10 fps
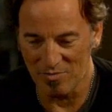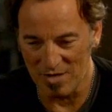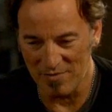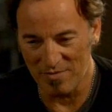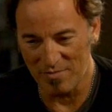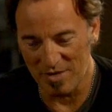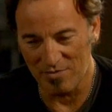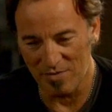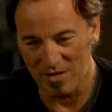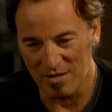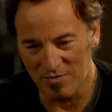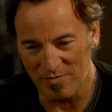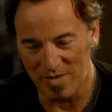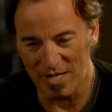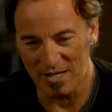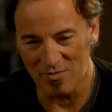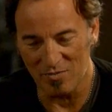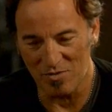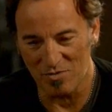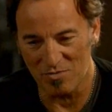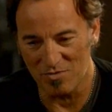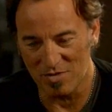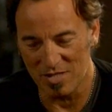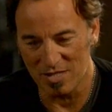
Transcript: 3 of the best records we've made in a row